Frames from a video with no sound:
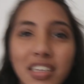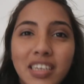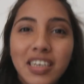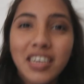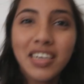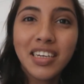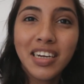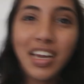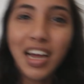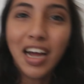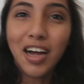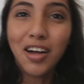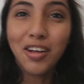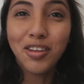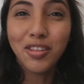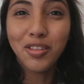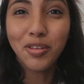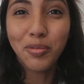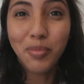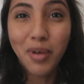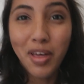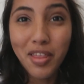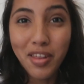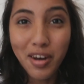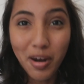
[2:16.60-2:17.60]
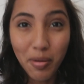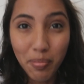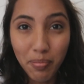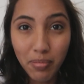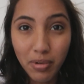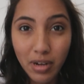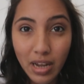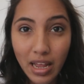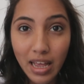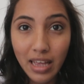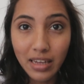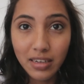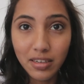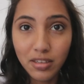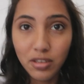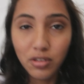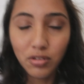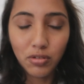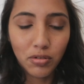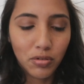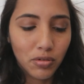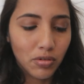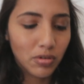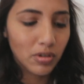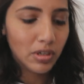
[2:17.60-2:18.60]
turn out the way that I planned it
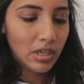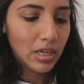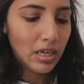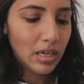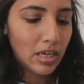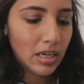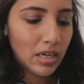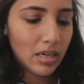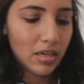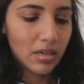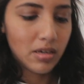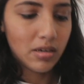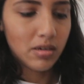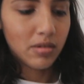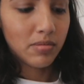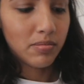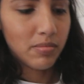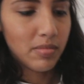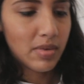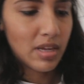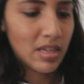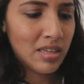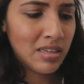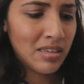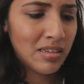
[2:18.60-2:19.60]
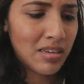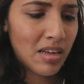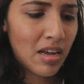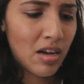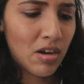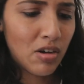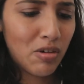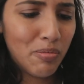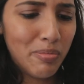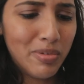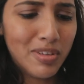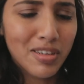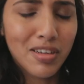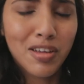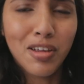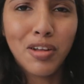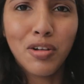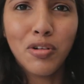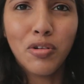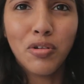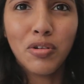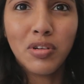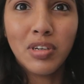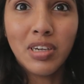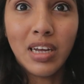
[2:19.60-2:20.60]
to, and I hope it's
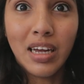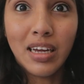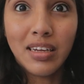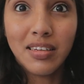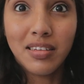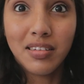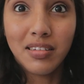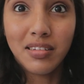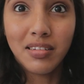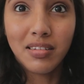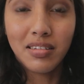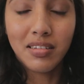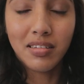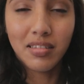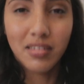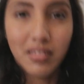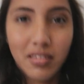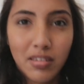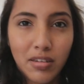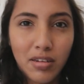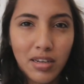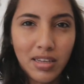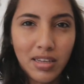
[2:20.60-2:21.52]
gonna look nice. So